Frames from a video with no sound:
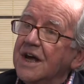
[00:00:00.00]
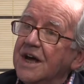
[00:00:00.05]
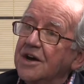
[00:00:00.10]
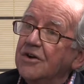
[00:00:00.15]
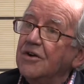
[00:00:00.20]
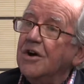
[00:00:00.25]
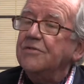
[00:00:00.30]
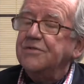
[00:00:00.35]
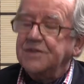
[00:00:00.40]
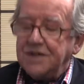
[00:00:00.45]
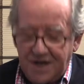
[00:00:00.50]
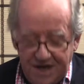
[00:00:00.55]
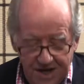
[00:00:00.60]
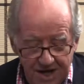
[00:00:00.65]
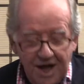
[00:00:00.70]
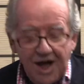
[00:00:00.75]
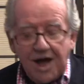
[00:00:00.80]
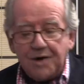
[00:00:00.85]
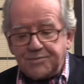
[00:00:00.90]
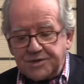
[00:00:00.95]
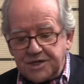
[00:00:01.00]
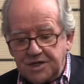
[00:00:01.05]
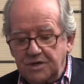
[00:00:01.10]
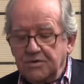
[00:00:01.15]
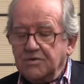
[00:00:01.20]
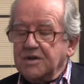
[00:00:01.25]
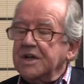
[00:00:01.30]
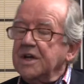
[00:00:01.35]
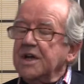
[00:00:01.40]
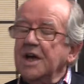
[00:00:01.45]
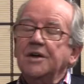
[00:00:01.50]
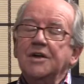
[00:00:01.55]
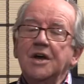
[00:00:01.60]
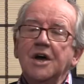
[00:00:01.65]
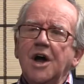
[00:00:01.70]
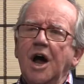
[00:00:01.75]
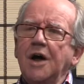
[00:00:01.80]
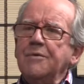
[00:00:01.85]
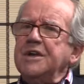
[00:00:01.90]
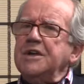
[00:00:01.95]
Layer after layer. Absolutely. Yeah.
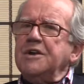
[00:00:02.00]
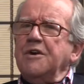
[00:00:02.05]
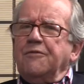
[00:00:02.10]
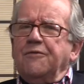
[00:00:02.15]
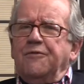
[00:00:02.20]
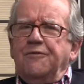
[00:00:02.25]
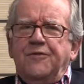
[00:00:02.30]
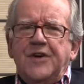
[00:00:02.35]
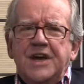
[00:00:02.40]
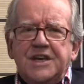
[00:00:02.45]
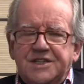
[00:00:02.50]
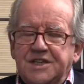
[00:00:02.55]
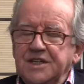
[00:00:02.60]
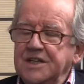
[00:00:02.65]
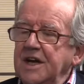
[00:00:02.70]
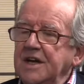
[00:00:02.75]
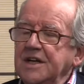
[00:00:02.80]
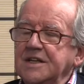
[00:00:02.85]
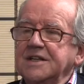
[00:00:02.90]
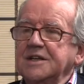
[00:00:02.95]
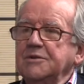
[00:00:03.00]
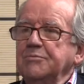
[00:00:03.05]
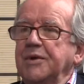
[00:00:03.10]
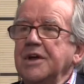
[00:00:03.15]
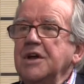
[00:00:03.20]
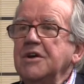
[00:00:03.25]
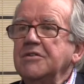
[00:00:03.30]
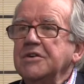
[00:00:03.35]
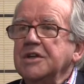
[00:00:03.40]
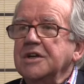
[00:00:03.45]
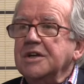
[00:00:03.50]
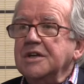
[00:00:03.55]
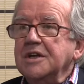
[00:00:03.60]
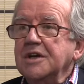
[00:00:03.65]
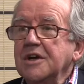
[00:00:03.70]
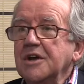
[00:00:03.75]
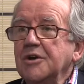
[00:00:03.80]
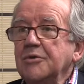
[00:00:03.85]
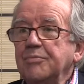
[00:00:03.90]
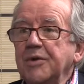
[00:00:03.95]
I mean, fascinating period.
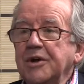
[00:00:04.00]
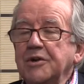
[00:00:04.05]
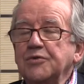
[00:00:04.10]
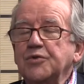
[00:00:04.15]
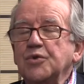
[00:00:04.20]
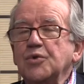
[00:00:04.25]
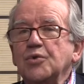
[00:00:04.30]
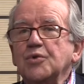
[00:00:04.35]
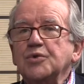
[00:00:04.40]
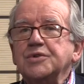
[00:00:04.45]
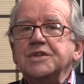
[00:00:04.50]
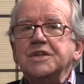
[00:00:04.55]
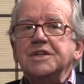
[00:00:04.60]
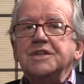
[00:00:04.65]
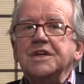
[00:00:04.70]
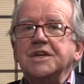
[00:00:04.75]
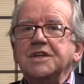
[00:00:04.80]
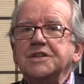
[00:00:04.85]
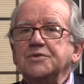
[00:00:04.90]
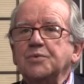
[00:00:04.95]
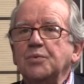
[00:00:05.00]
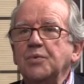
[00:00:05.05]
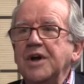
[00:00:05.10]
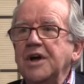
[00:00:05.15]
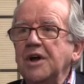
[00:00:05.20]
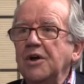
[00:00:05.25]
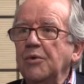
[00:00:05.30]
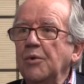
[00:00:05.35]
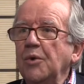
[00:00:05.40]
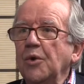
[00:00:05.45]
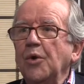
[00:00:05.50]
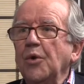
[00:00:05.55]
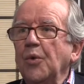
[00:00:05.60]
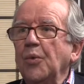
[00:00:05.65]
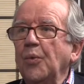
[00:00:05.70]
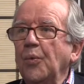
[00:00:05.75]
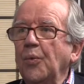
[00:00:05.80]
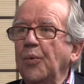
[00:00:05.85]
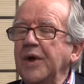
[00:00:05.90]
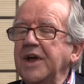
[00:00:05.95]
But of course, it's where
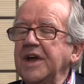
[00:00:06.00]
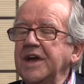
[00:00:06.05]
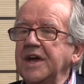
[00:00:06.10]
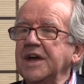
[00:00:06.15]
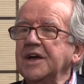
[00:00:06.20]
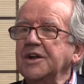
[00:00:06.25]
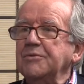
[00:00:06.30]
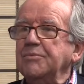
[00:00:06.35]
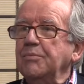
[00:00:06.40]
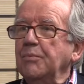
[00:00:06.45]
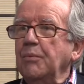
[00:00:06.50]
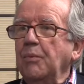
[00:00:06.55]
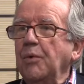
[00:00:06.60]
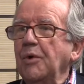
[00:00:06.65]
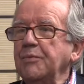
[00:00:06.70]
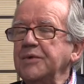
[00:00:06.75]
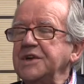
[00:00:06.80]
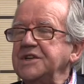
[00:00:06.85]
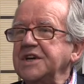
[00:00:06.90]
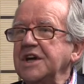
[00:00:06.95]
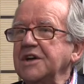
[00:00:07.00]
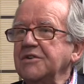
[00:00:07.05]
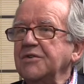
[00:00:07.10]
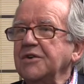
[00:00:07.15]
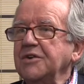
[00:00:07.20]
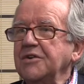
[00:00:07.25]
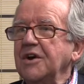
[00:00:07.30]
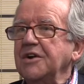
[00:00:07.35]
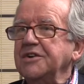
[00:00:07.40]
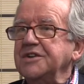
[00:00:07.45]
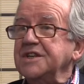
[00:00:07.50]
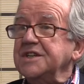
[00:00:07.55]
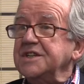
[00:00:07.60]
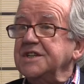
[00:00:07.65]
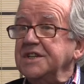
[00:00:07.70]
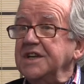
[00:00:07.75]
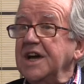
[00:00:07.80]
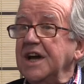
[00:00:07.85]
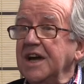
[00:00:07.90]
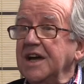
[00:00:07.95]
we get what we take for granted
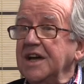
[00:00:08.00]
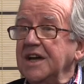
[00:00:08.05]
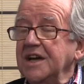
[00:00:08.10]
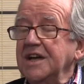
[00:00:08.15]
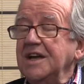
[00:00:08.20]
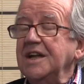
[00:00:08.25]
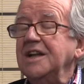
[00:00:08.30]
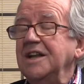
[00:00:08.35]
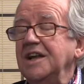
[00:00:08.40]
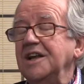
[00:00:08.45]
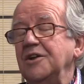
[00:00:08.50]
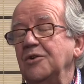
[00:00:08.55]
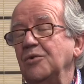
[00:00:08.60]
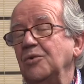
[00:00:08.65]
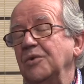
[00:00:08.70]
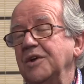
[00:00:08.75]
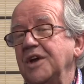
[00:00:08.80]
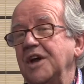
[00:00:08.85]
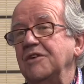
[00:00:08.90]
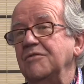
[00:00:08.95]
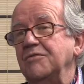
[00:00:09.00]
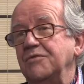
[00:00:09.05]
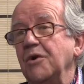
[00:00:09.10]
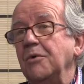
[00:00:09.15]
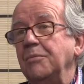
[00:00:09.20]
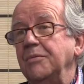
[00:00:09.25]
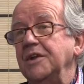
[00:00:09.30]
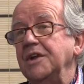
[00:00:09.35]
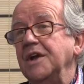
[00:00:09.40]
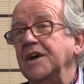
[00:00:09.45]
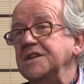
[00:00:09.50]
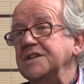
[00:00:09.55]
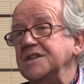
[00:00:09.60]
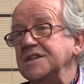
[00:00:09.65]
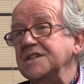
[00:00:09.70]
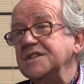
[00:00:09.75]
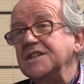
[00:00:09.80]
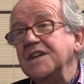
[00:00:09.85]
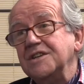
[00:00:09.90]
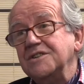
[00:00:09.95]
today. Nearly all came from the
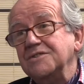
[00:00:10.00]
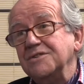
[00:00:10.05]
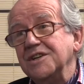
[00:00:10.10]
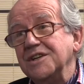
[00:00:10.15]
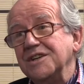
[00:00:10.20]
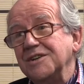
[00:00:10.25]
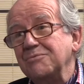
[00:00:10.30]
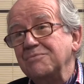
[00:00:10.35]
19th century.